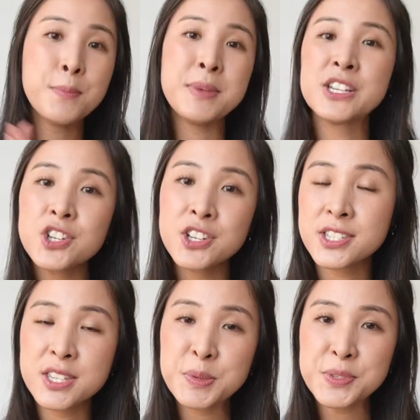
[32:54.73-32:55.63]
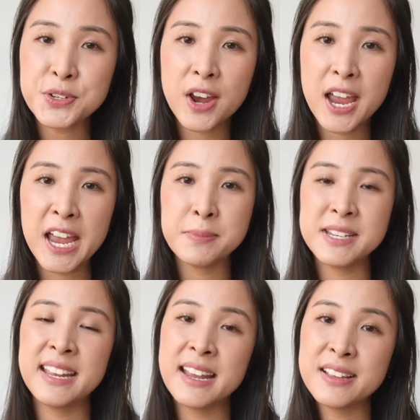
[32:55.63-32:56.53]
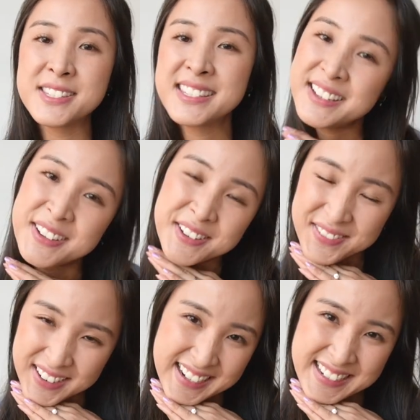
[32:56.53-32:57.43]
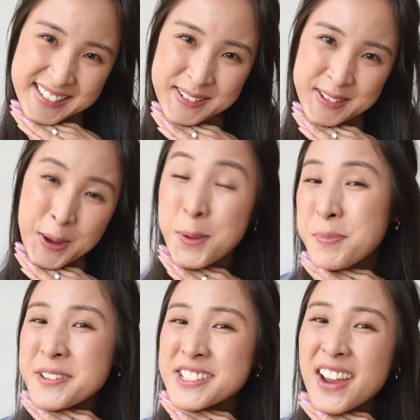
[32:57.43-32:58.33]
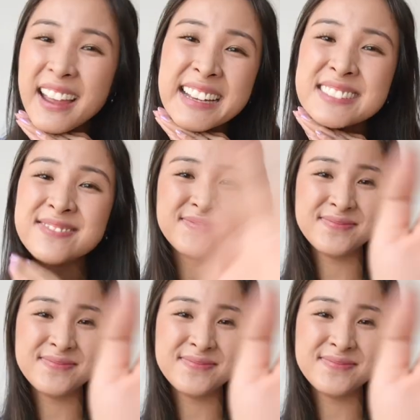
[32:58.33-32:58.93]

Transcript: Make sure you're subscribed and I'll see you very soon. Hope you enjoyed.